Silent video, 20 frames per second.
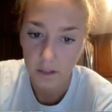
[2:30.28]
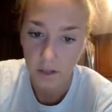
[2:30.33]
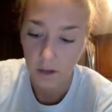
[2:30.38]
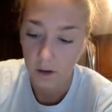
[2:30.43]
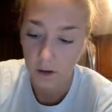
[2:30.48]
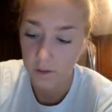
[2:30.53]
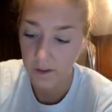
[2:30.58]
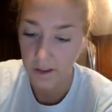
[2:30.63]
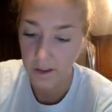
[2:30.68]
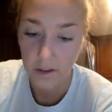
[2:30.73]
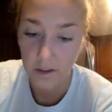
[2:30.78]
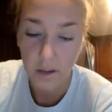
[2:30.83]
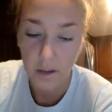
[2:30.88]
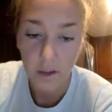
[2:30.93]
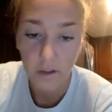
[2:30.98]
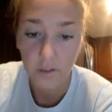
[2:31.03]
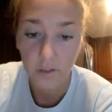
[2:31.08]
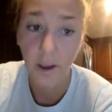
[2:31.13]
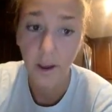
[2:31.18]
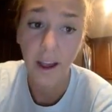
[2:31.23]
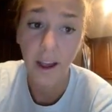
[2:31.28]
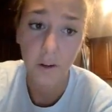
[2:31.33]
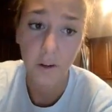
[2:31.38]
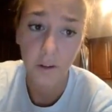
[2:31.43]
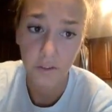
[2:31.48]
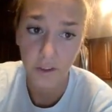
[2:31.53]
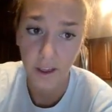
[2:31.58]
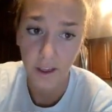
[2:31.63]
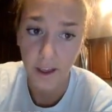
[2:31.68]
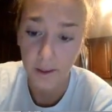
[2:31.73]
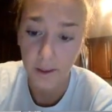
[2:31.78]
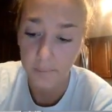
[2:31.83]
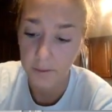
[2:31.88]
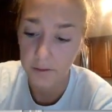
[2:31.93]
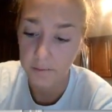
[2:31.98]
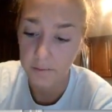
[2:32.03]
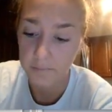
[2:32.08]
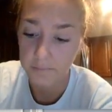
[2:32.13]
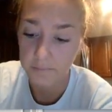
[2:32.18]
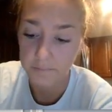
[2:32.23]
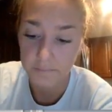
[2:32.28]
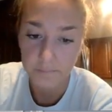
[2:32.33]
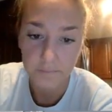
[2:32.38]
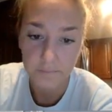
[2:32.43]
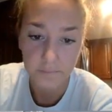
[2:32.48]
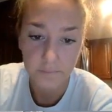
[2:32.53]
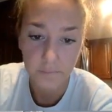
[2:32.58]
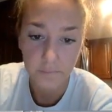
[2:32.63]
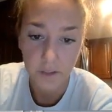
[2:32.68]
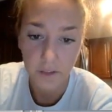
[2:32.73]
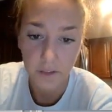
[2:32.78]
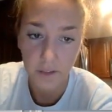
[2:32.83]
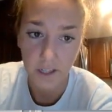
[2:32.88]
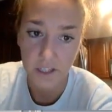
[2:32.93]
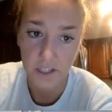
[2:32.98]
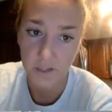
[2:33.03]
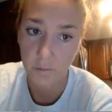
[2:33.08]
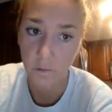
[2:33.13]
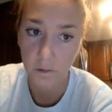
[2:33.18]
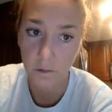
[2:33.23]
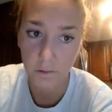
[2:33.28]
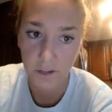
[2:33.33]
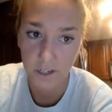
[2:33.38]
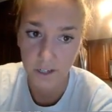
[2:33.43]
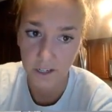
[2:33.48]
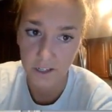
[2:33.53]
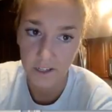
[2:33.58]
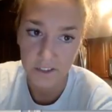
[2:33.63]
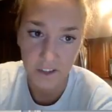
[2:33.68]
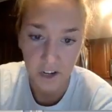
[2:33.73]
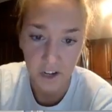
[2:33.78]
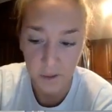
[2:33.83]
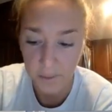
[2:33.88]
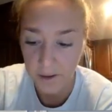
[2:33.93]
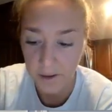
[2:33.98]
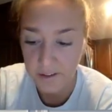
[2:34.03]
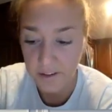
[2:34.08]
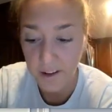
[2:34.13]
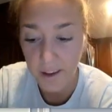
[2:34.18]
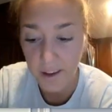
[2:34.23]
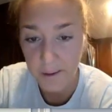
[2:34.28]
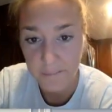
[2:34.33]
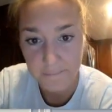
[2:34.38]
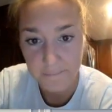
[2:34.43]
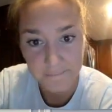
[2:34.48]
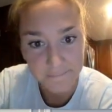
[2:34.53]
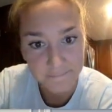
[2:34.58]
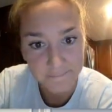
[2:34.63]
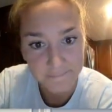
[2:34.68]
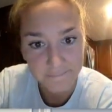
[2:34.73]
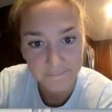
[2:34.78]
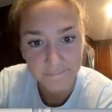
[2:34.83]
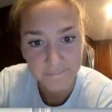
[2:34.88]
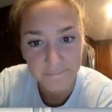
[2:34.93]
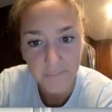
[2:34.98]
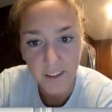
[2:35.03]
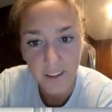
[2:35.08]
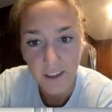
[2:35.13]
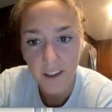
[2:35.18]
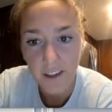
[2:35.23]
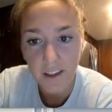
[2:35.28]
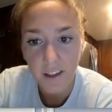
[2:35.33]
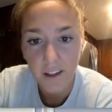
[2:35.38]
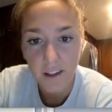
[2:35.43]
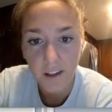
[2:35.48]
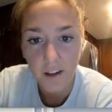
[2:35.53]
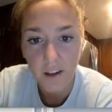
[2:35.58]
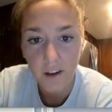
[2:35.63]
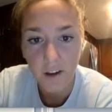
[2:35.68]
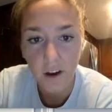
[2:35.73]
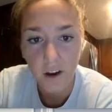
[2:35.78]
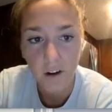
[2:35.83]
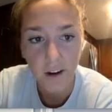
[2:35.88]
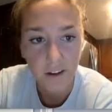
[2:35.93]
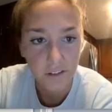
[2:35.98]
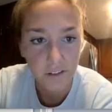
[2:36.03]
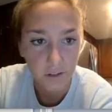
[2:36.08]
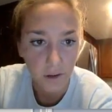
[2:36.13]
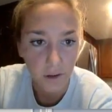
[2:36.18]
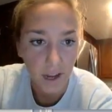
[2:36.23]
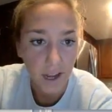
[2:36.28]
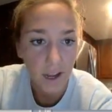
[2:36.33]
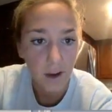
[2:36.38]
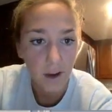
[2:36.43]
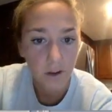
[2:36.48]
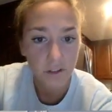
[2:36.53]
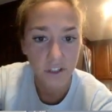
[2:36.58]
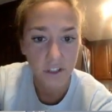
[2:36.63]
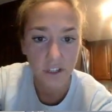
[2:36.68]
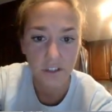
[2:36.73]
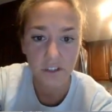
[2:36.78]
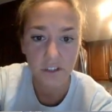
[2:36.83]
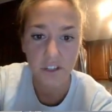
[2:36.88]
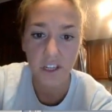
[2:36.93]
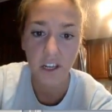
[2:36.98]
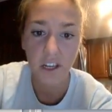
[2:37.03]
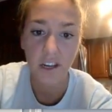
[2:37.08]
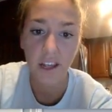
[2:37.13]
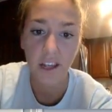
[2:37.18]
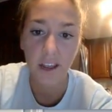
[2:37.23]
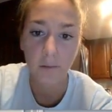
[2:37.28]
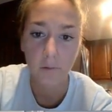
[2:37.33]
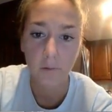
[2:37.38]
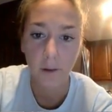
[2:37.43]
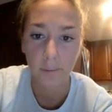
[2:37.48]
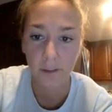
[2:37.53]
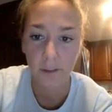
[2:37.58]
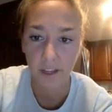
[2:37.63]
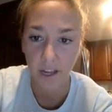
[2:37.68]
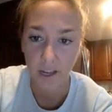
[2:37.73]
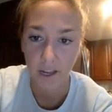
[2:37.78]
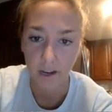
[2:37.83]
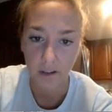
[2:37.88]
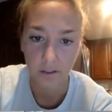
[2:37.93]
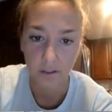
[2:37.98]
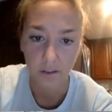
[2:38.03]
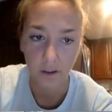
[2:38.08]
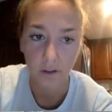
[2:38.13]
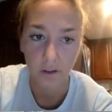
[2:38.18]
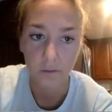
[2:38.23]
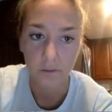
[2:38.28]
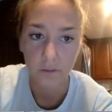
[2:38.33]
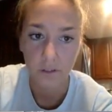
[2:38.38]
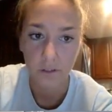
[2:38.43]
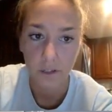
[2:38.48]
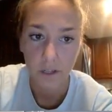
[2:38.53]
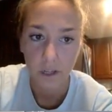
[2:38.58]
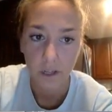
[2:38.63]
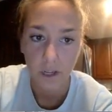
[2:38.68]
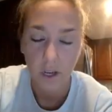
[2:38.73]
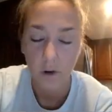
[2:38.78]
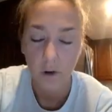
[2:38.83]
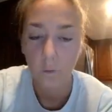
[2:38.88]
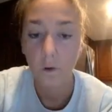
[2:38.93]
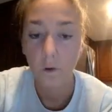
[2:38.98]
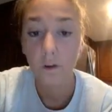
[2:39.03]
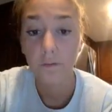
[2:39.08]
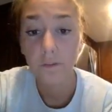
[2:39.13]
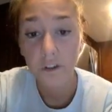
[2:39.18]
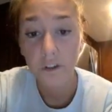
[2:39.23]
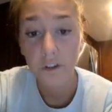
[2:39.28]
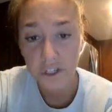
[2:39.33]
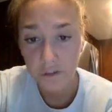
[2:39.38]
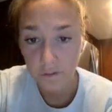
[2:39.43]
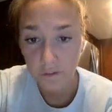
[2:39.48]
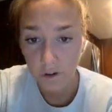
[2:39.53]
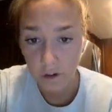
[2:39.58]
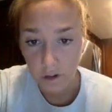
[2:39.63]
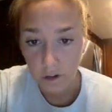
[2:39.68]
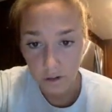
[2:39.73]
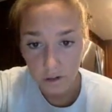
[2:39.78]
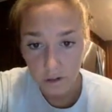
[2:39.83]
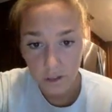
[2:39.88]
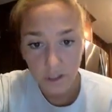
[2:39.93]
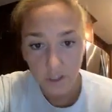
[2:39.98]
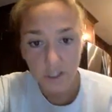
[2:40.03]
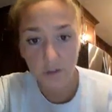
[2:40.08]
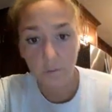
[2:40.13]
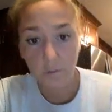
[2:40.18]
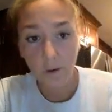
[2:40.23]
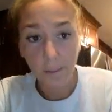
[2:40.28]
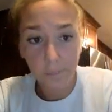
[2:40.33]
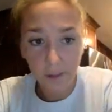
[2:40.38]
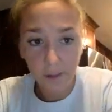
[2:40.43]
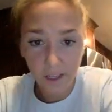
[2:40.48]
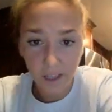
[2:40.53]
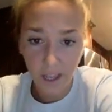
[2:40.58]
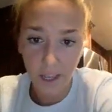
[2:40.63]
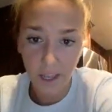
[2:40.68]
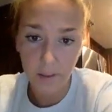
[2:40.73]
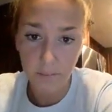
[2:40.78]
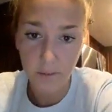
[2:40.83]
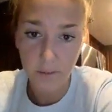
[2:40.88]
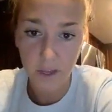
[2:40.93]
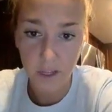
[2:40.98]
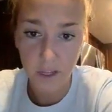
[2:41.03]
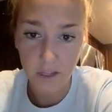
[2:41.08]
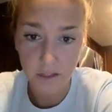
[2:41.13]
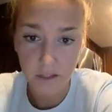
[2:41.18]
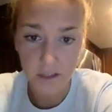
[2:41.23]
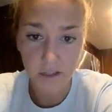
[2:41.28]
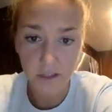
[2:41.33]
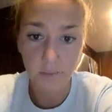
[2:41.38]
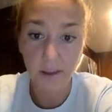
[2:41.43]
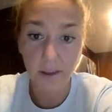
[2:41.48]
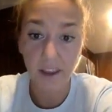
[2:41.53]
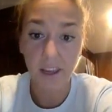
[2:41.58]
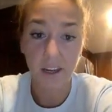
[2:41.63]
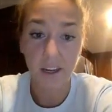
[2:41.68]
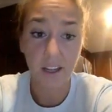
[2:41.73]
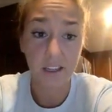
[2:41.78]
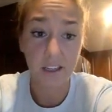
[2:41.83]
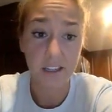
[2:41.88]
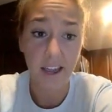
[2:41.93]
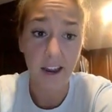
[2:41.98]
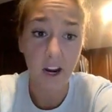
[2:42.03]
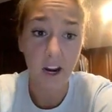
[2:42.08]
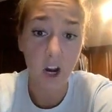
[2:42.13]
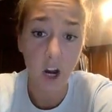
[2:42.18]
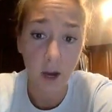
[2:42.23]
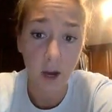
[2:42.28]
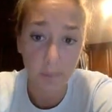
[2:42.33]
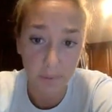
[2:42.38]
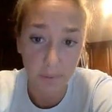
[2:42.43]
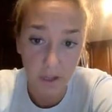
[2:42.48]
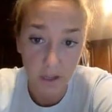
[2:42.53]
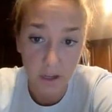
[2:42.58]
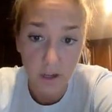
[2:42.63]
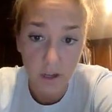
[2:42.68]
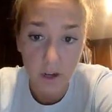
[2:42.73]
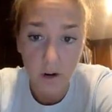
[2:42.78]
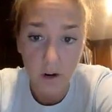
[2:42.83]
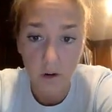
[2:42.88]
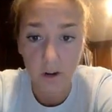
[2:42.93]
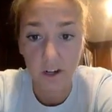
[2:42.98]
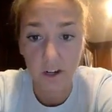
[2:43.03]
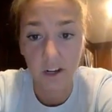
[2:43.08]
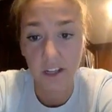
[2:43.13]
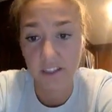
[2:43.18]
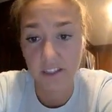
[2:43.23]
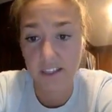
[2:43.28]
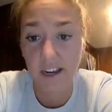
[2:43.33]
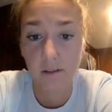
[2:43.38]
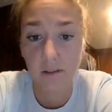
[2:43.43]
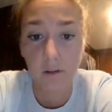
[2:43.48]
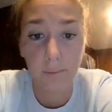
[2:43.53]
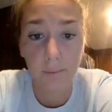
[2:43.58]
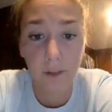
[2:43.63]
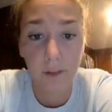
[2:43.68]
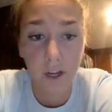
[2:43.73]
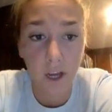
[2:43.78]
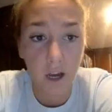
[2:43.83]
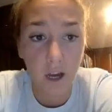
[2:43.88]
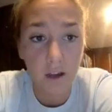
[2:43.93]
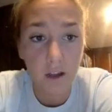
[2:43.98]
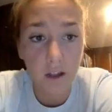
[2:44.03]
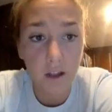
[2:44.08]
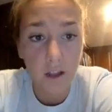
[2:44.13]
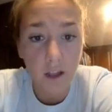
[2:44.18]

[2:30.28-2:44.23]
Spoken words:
Okay, so how does it happen? That's what we're going to talk about today. All right, so how does DNA replicate itself? Well, first of all, to replicate means to make an exact copy or an exact replica.